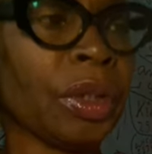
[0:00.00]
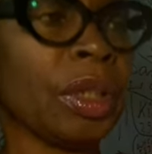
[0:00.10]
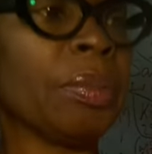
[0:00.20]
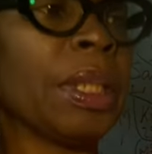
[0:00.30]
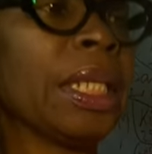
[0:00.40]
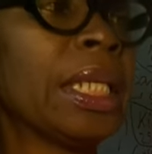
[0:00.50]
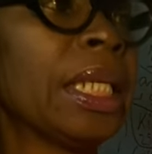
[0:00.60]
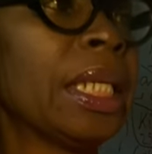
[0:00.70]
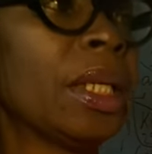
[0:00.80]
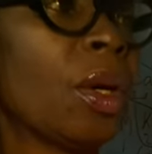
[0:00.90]
the
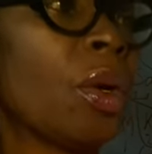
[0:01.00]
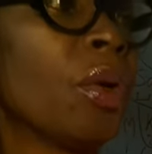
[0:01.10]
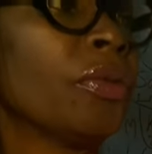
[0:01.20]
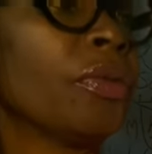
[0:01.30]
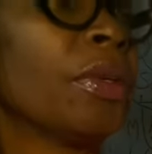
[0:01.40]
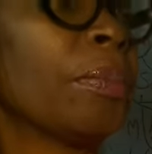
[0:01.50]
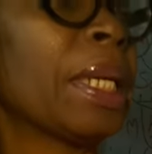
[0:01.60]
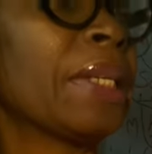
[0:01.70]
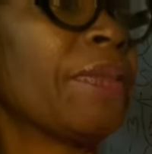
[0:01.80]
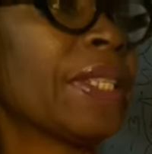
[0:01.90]
beginning of
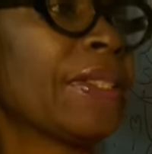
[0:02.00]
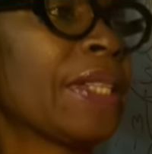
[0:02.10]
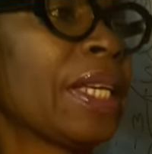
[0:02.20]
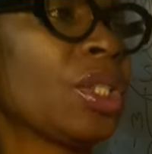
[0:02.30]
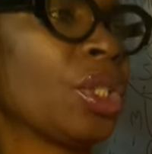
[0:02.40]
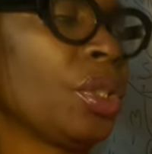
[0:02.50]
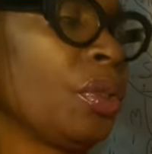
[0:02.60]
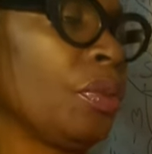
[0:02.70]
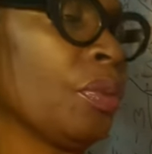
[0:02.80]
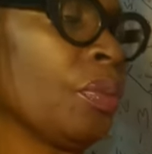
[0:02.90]

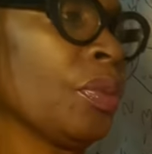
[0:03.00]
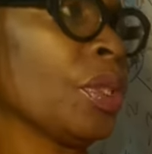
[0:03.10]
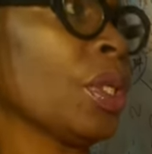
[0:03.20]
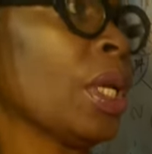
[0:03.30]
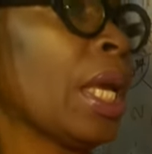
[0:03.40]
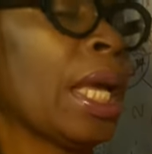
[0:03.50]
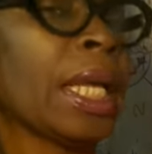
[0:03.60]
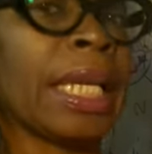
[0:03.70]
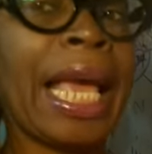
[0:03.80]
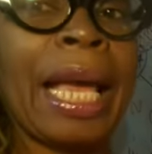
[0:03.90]
manifestation.
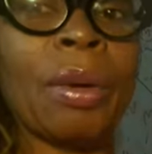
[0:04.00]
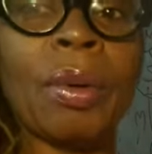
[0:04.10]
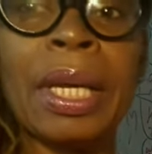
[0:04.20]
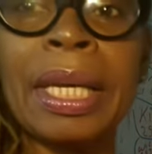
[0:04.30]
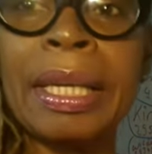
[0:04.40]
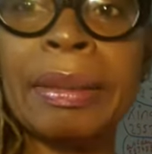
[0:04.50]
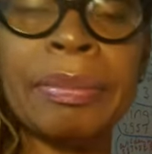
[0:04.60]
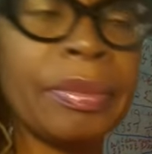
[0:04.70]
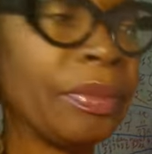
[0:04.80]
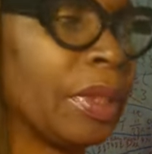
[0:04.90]
Now,
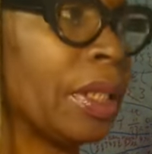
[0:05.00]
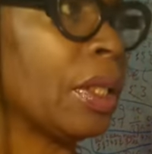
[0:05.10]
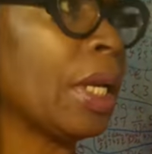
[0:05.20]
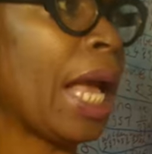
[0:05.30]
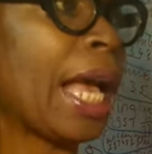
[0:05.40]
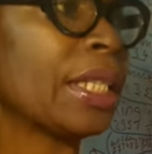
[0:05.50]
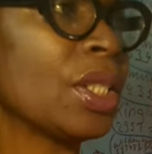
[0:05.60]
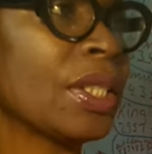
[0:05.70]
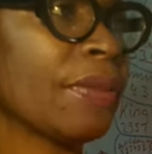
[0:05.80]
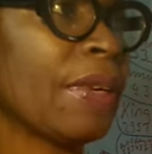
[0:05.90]
I
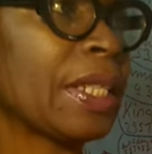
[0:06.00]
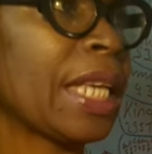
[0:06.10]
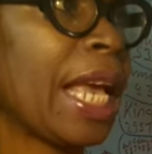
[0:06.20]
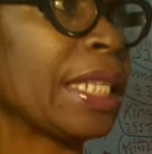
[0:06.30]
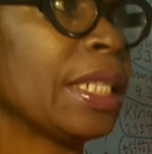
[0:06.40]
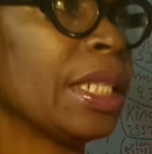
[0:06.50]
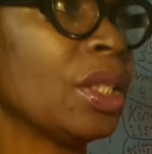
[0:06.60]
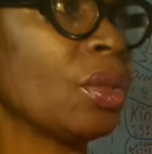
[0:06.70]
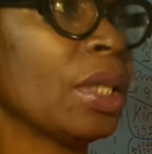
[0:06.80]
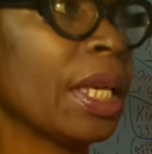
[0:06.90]
just felt I needed
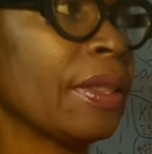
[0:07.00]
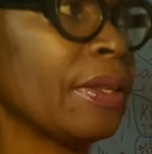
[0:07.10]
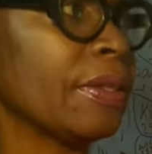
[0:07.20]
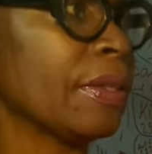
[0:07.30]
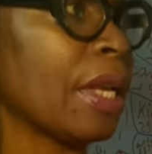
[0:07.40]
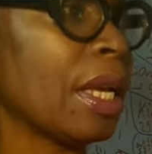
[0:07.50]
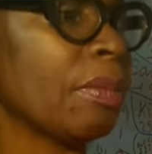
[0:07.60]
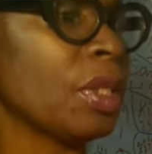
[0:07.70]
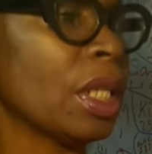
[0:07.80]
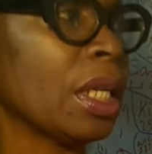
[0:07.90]
to get this
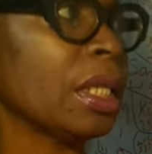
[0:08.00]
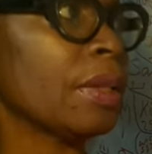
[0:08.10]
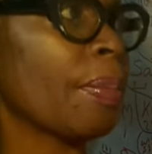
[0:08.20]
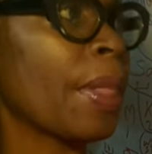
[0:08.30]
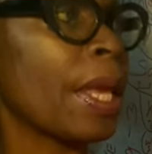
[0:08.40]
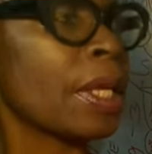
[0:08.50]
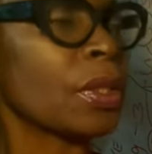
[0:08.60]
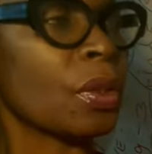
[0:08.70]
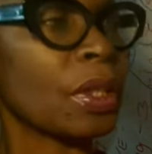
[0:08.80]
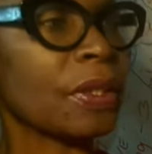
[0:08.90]
done.
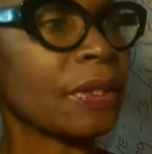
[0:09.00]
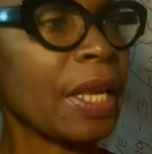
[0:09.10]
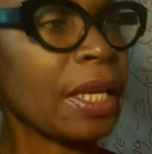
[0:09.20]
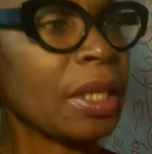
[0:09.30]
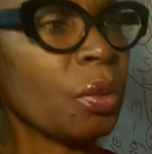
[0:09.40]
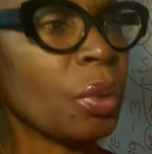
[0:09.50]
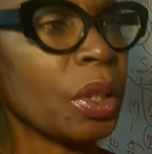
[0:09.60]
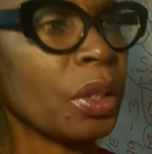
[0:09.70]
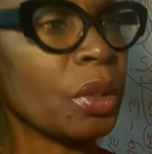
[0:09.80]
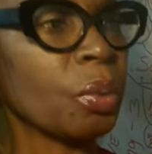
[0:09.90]
So the second
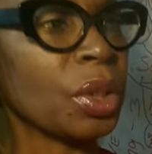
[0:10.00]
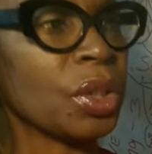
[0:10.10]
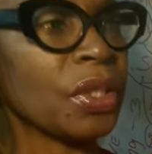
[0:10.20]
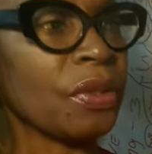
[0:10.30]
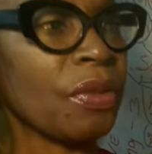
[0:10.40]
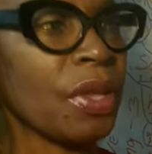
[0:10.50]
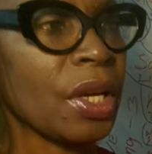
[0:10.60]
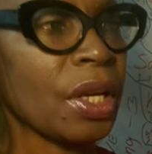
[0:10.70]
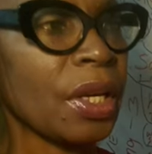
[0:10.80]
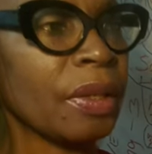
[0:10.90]
word, which is
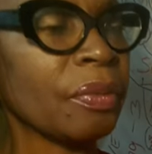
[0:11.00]
the,